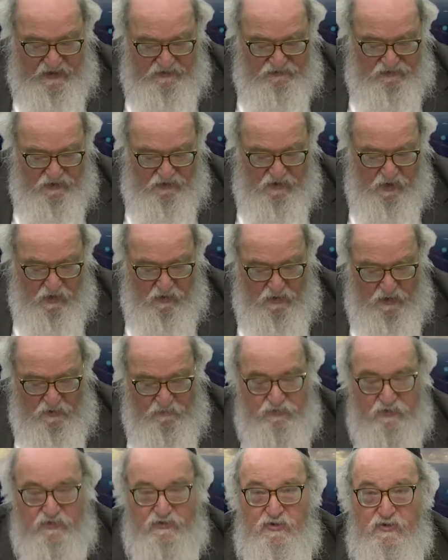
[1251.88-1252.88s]
and
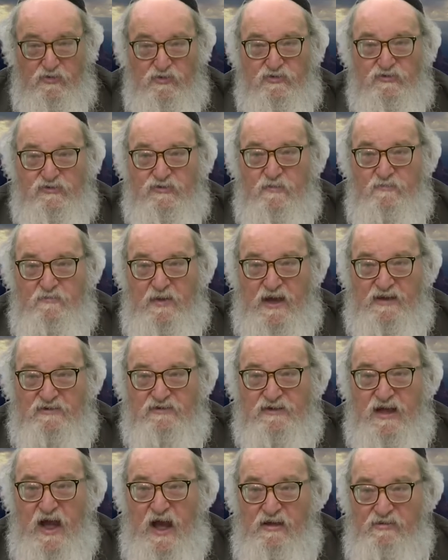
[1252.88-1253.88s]
Tekoa produced the
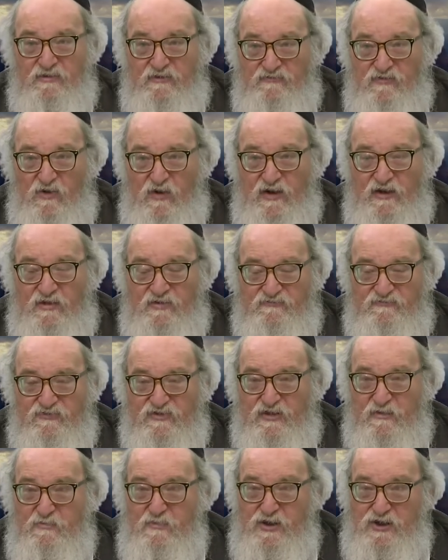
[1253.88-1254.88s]
best olive oil
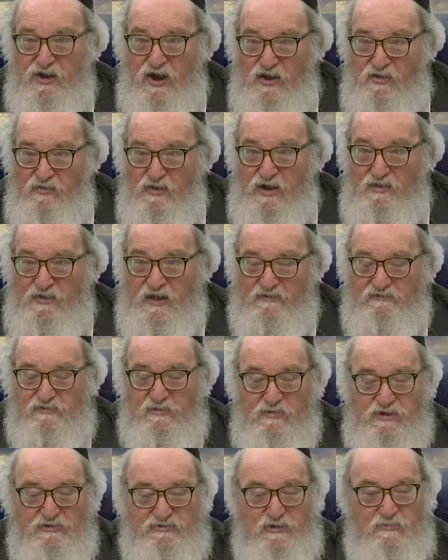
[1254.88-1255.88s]
for the menorah.
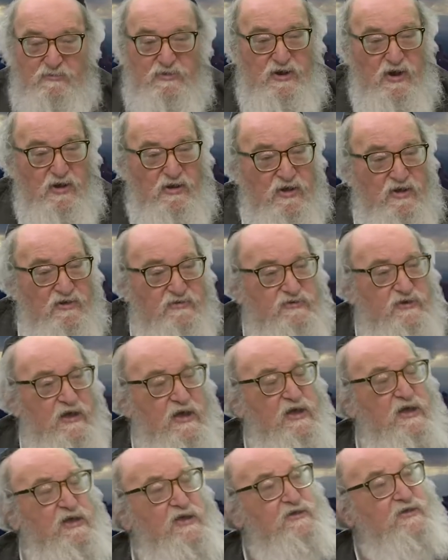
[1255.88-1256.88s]
That's the Mishnah Menachos,
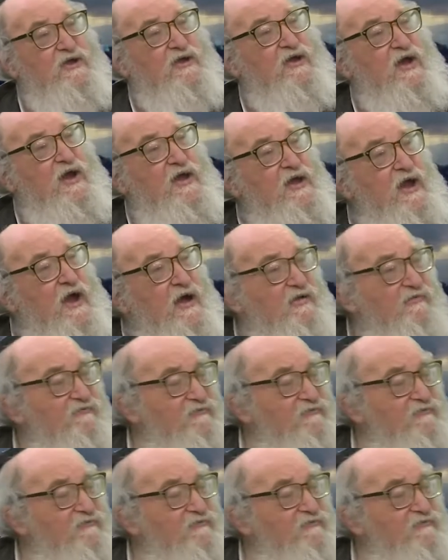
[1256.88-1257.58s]
Tekoa